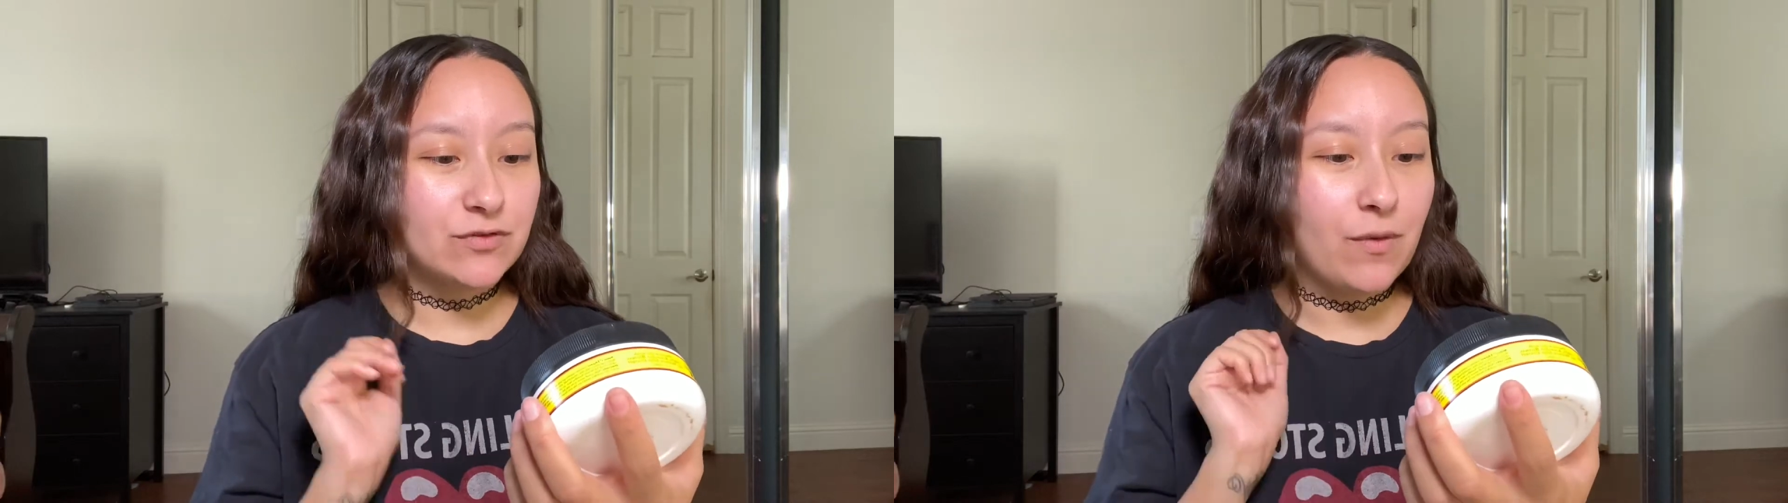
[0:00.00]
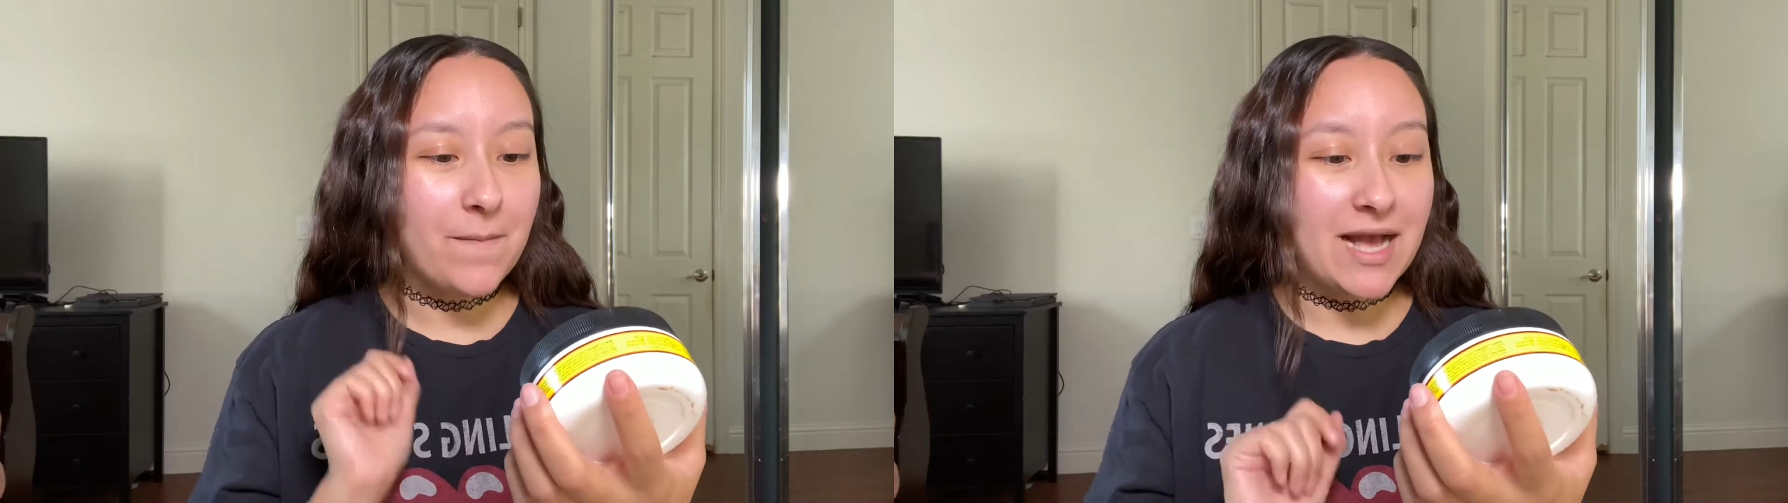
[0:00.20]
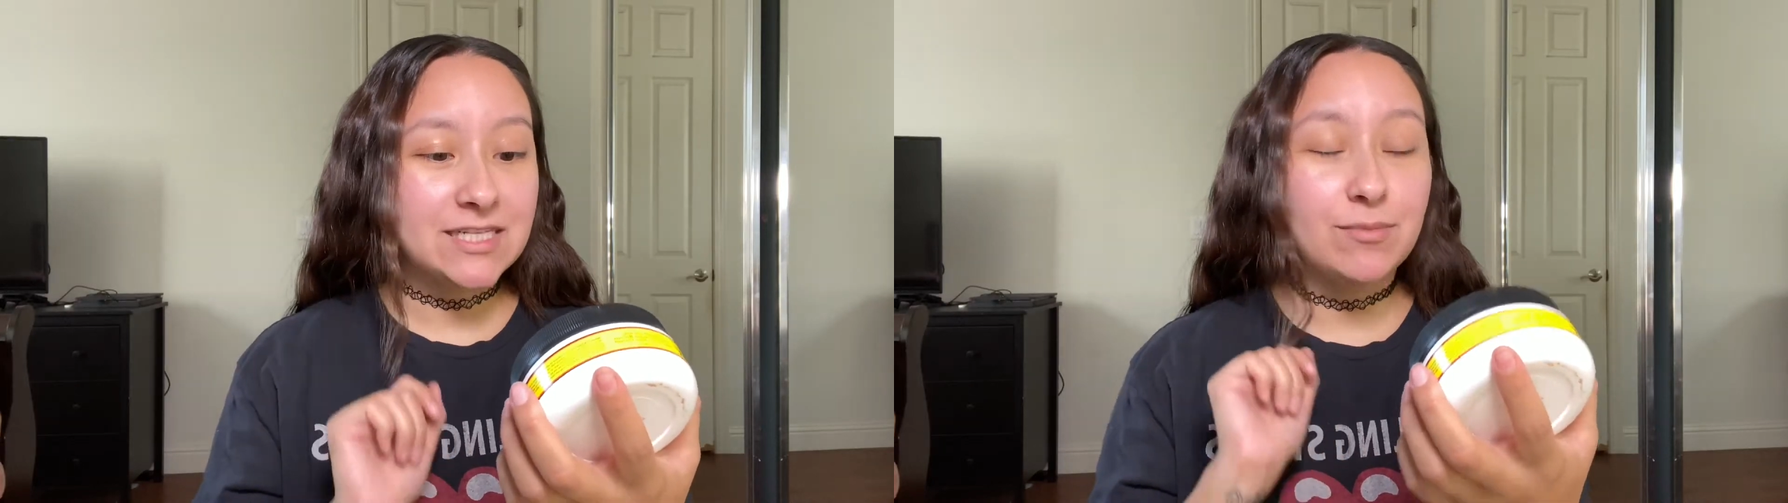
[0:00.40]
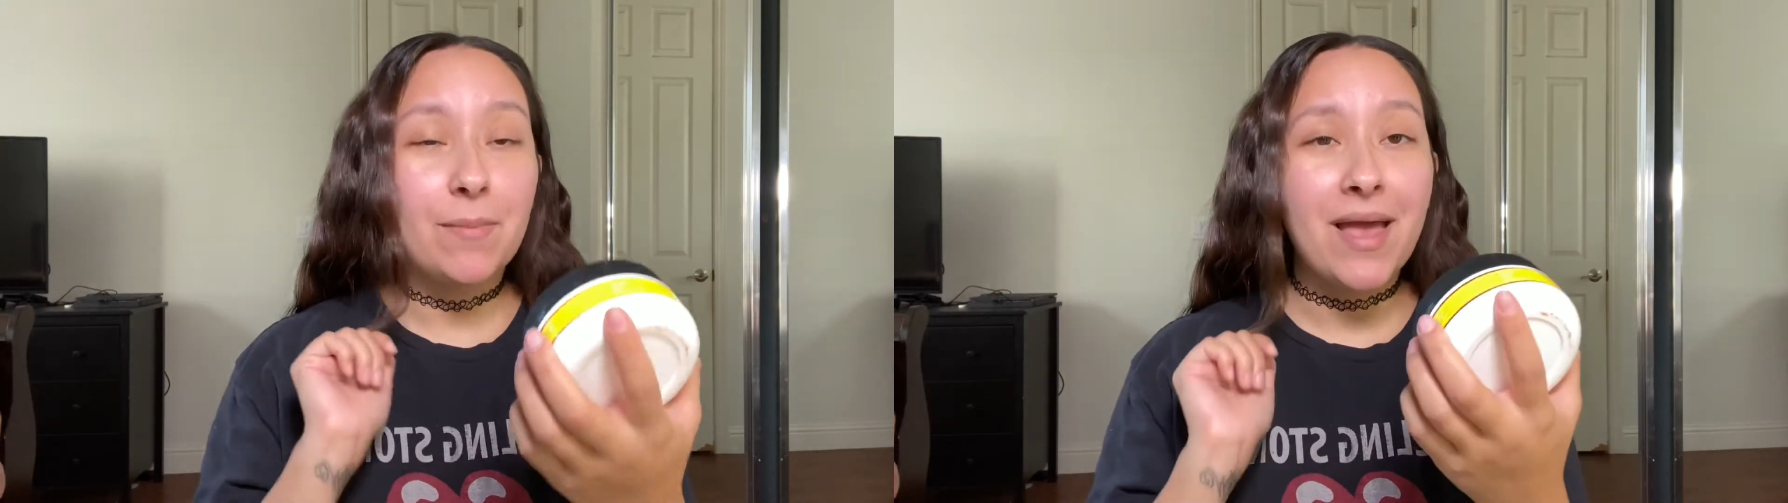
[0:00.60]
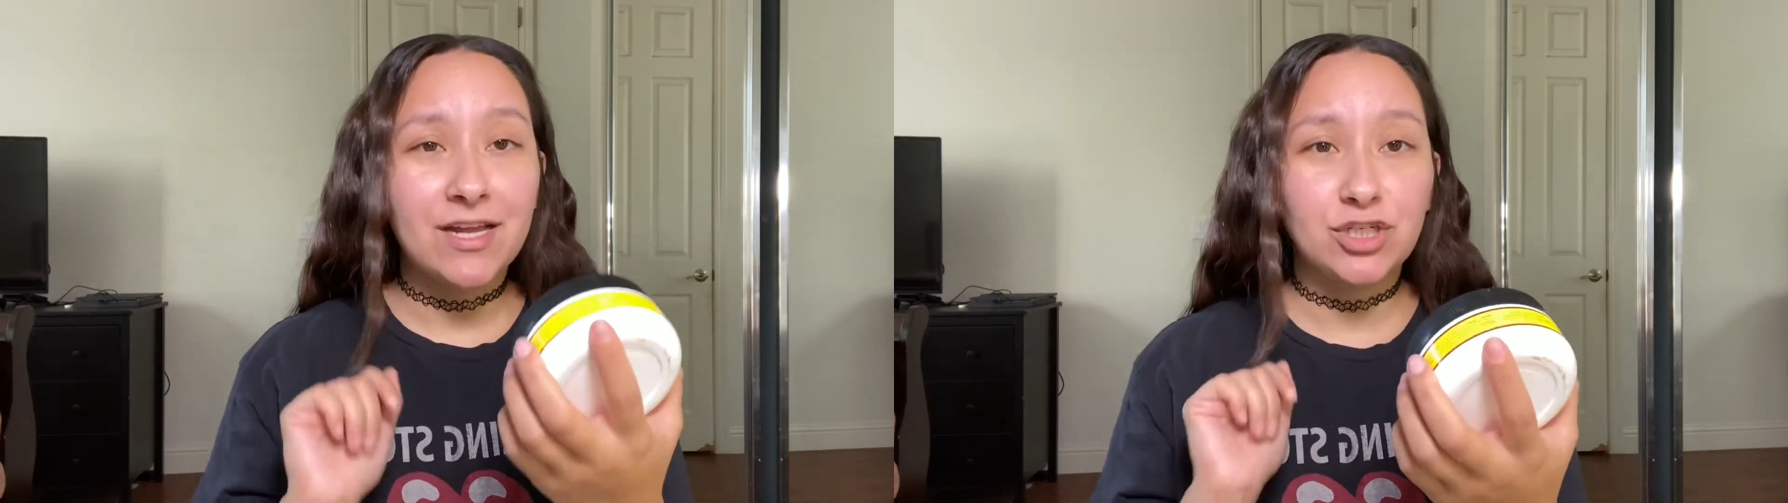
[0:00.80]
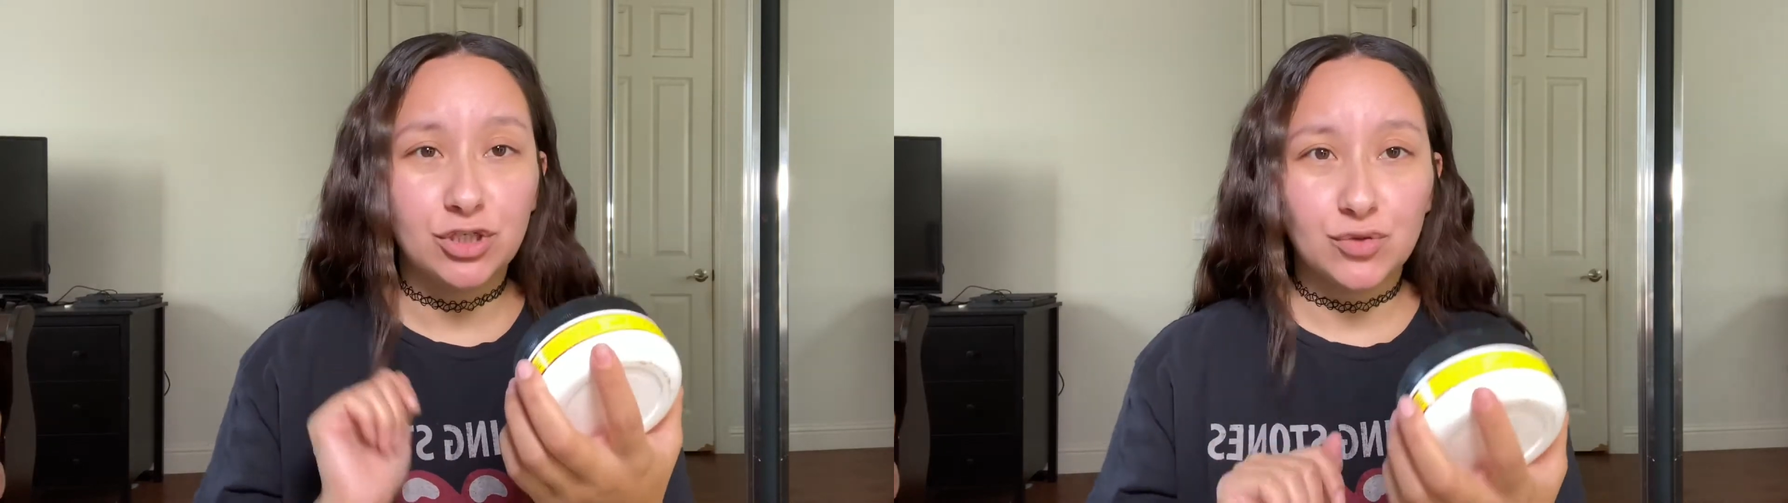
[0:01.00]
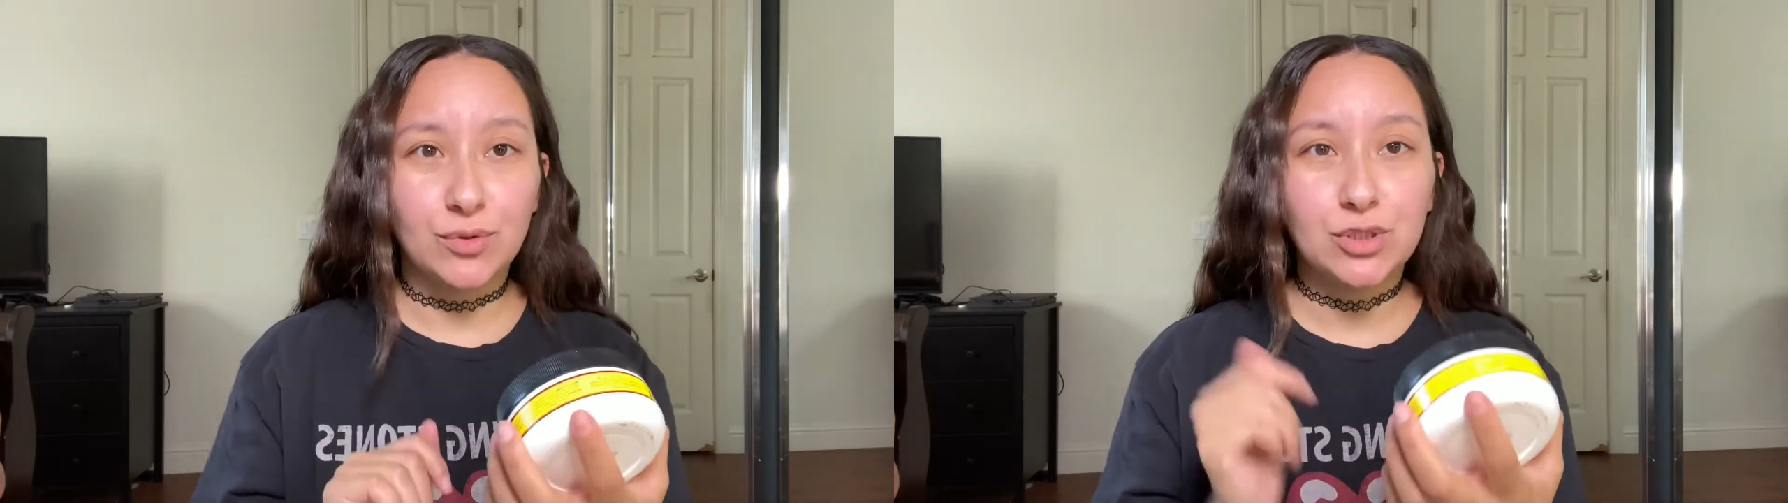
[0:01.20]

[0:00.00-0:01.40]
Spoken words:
for maximum edge control.